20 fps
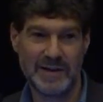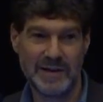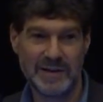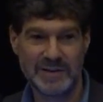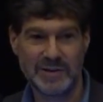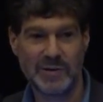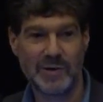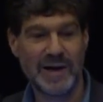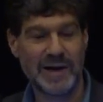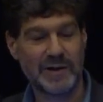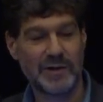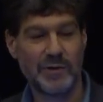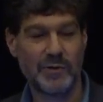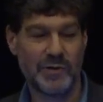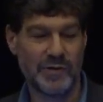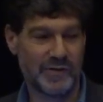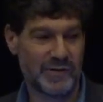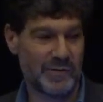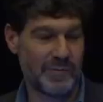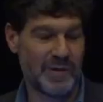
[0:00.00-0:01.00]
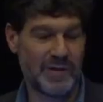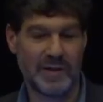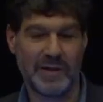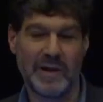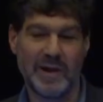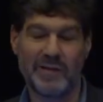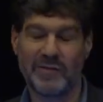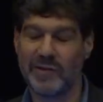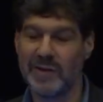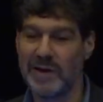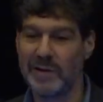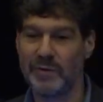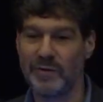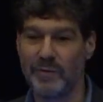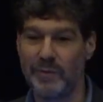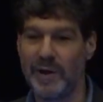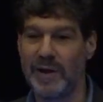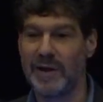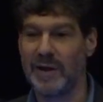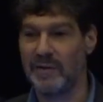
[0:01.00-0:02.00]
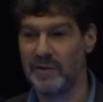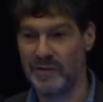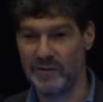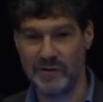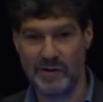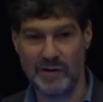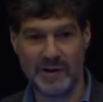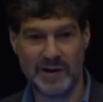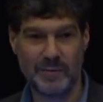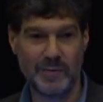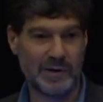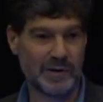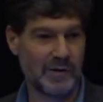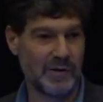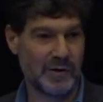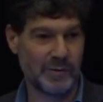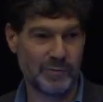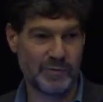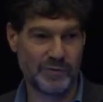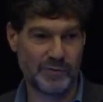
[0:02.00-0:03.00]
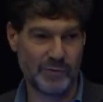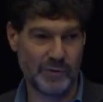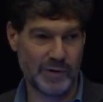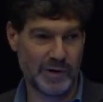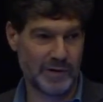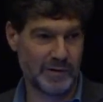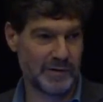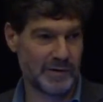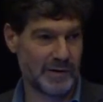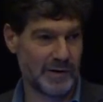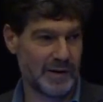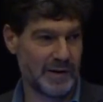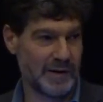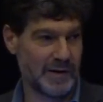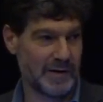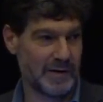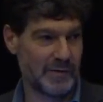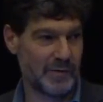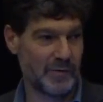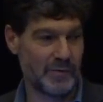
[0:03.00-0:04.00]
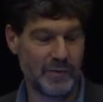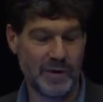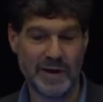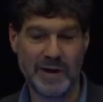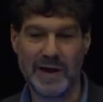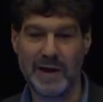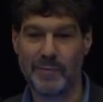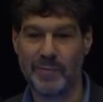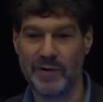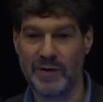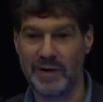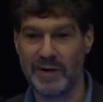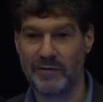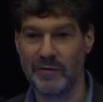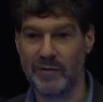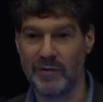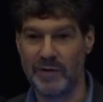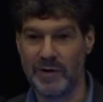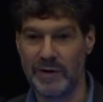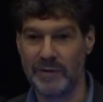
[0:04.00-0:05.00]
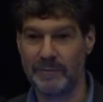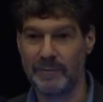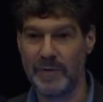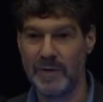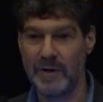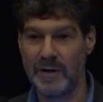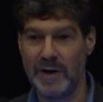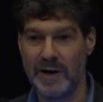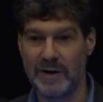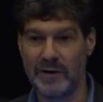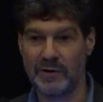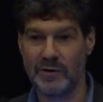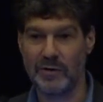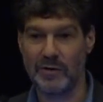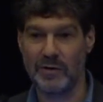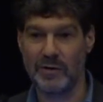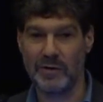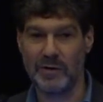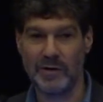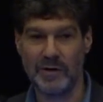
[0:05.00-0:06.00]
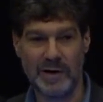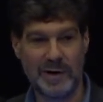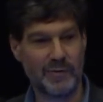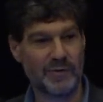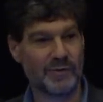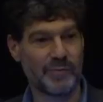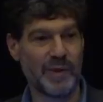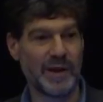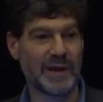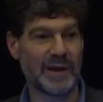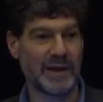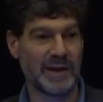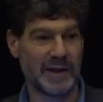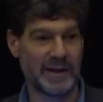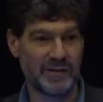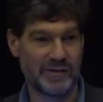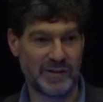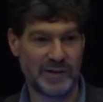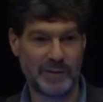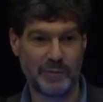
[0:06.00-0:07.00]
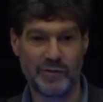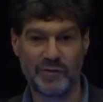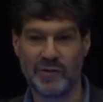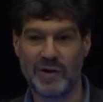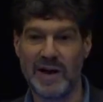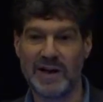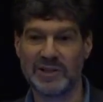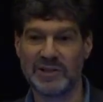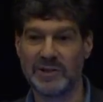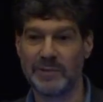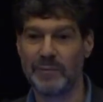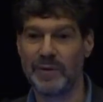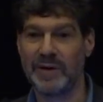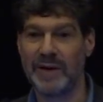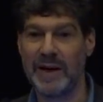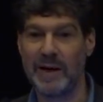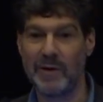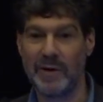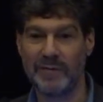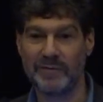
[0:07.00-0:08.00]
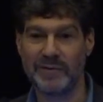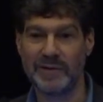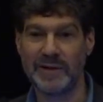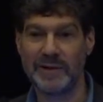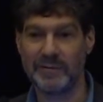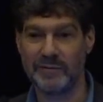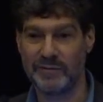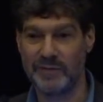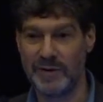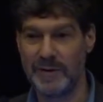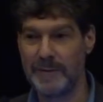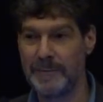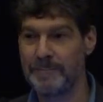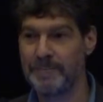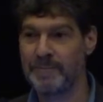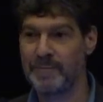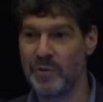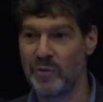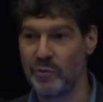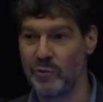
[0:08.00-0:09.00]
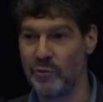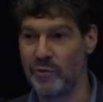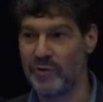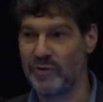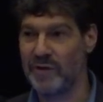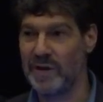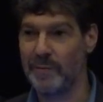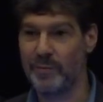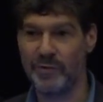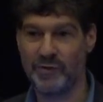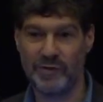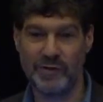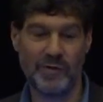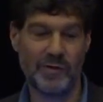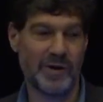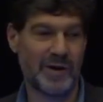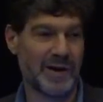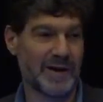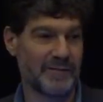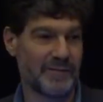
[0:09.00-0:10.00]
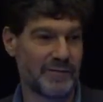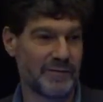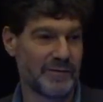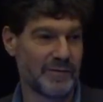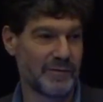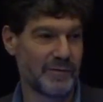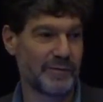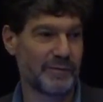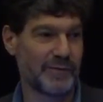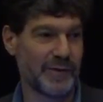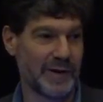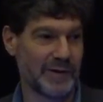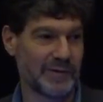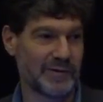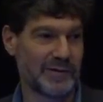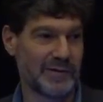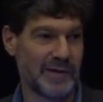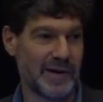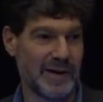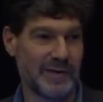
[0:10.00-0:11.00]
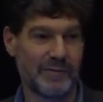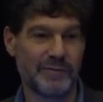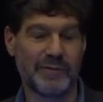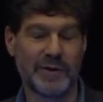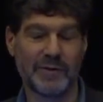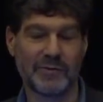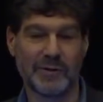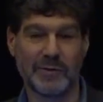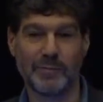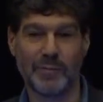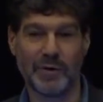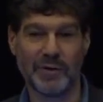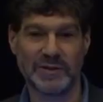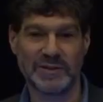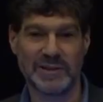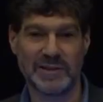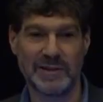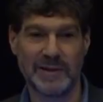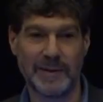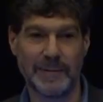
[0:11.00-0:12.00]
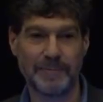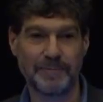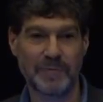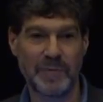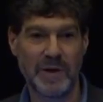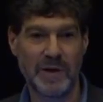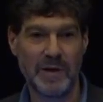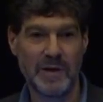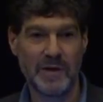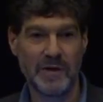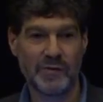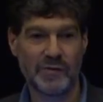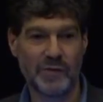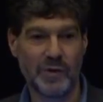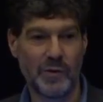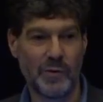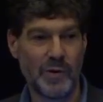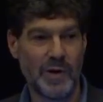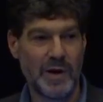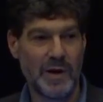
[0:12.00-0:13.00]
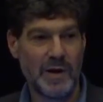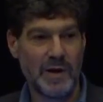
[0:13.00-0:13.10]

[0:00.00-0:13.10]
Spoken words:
So I knew this to be the case, and I was making this argument long before what happened at Evergreen had occurred. I was making it as an abstraction, but now I've lived through this episode, and I've felt it personally. So